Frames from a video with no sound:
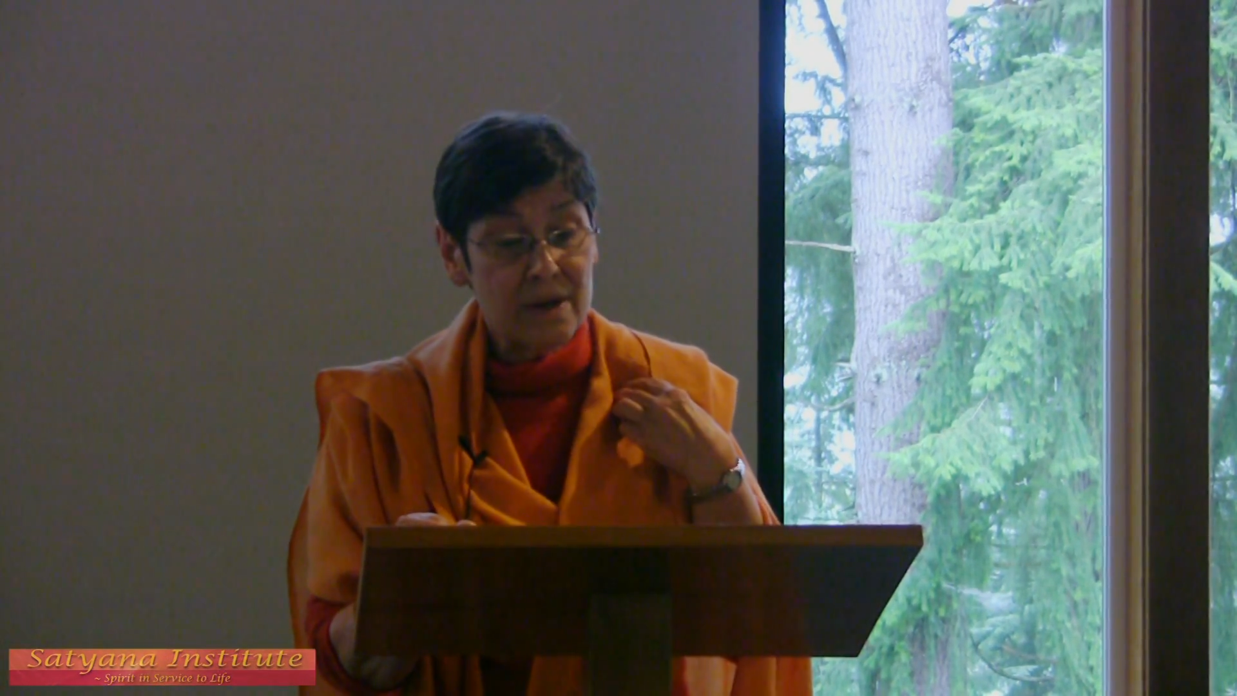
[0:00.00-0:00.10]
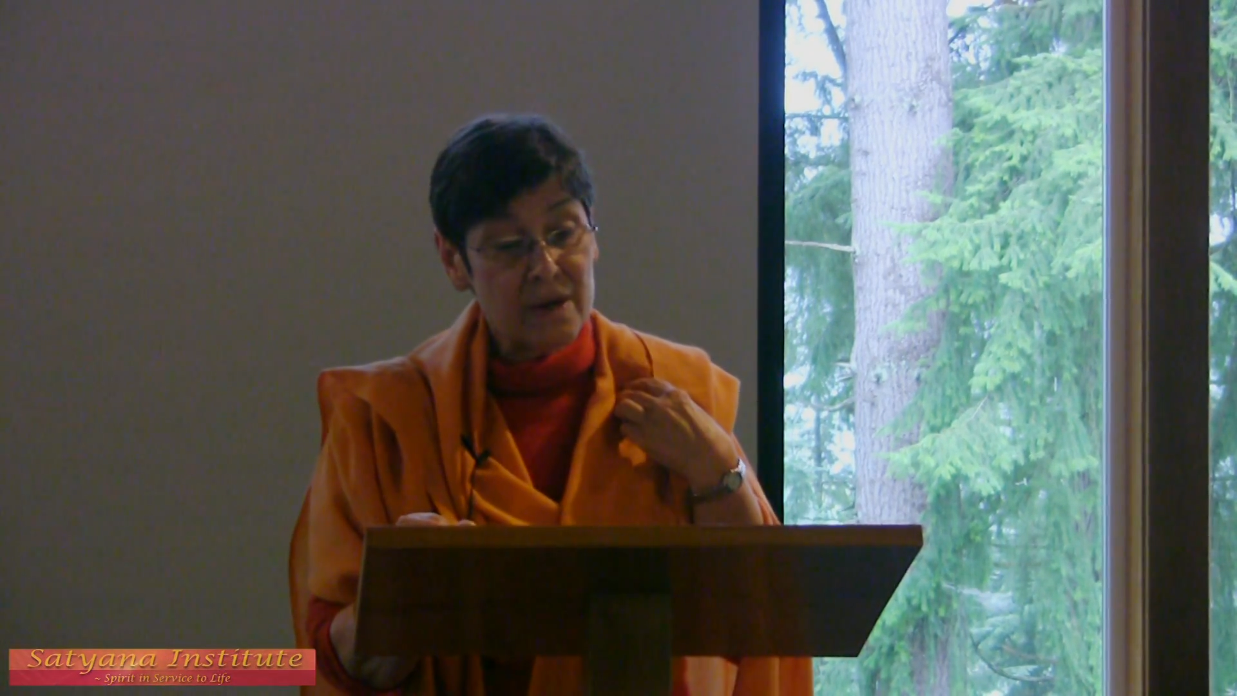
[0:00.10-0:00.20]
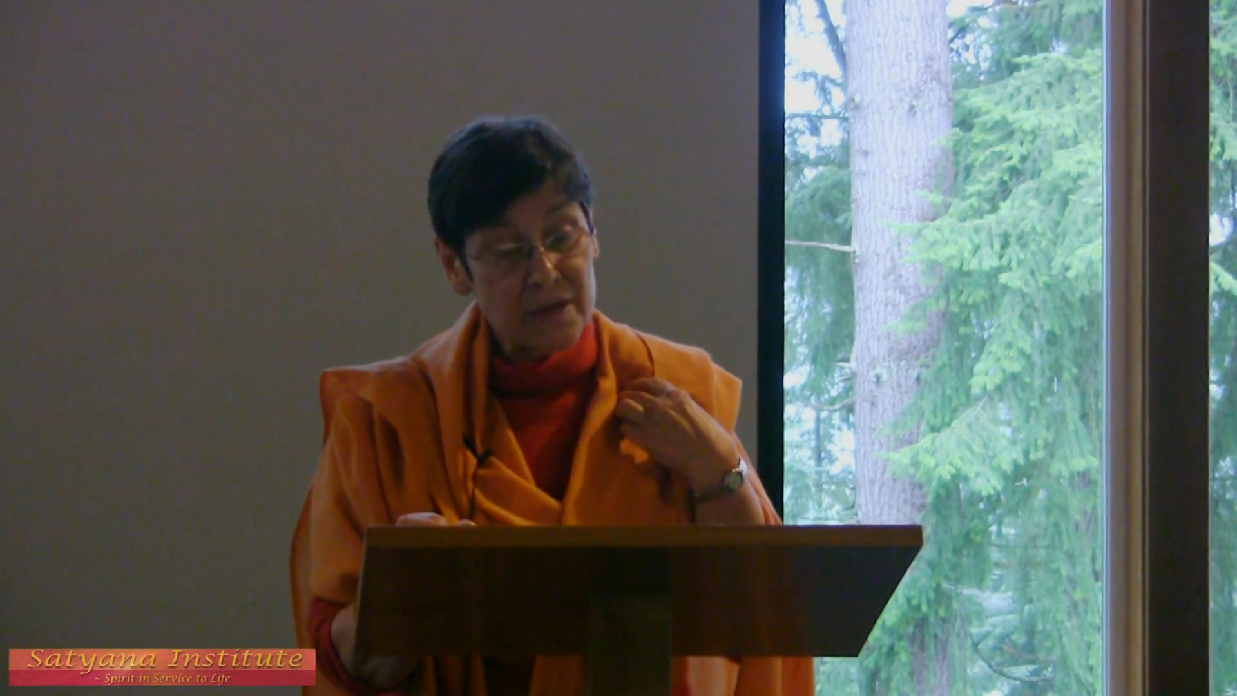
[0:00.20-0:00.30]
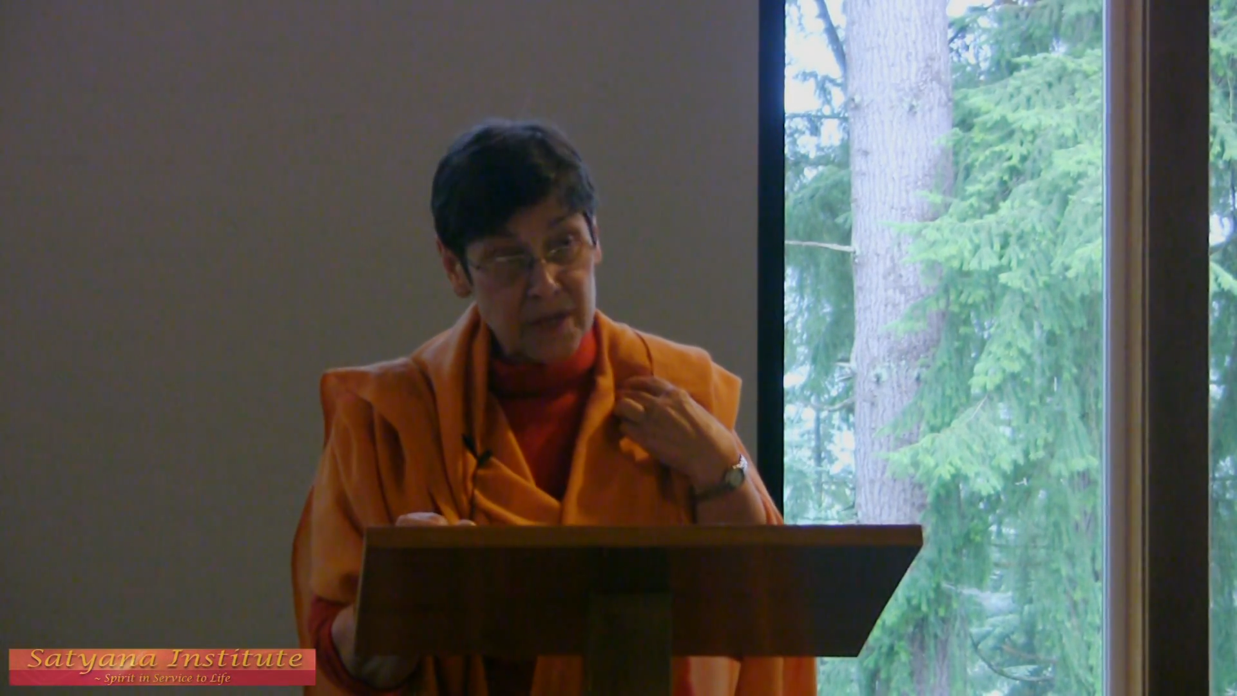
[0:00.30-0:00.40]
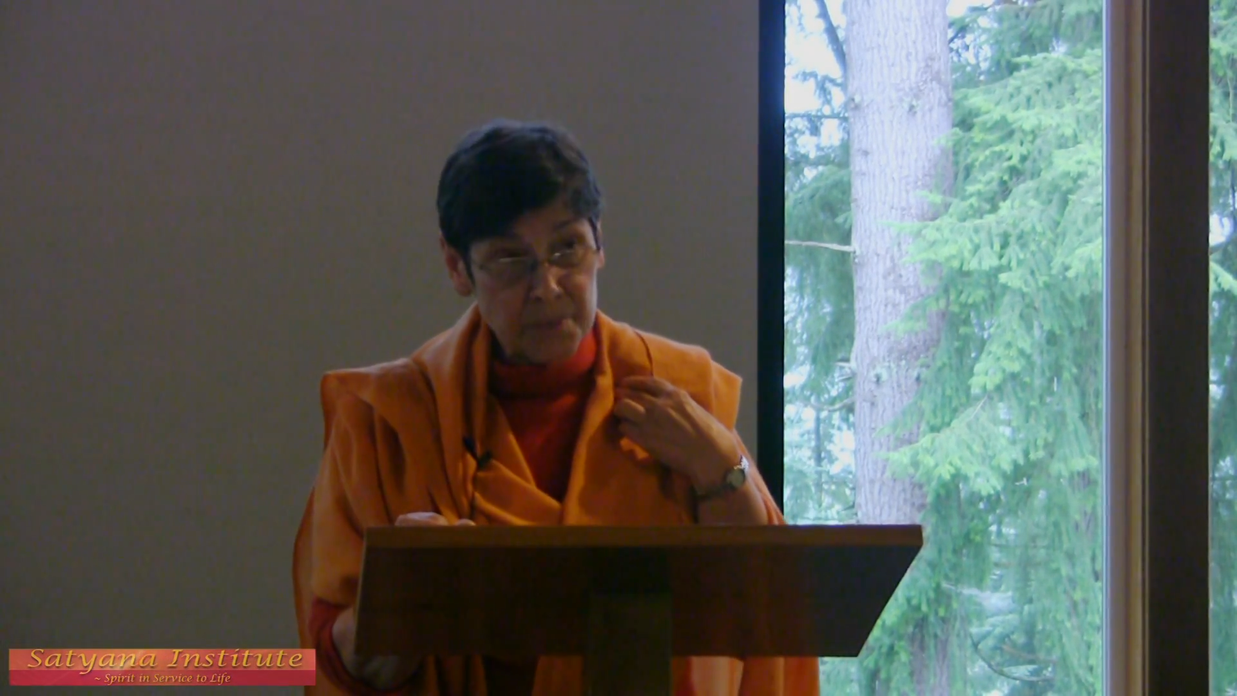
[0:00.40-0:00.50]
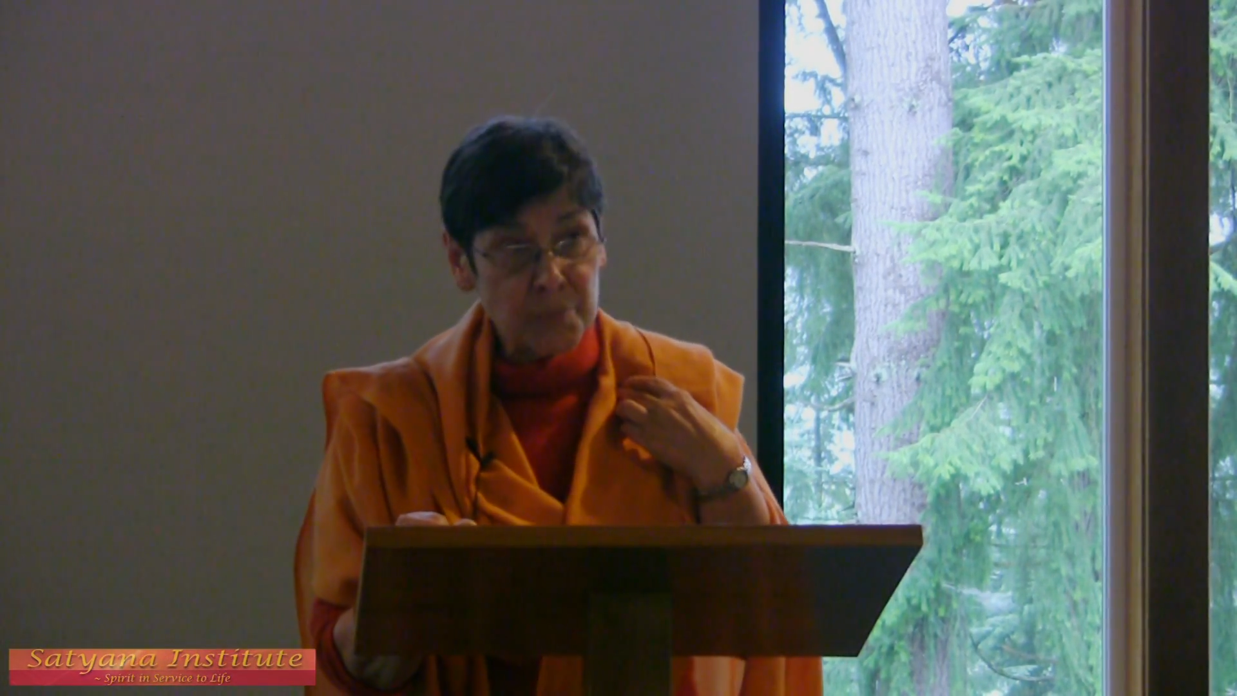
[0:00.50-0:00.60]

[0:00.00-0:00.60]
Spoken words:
and he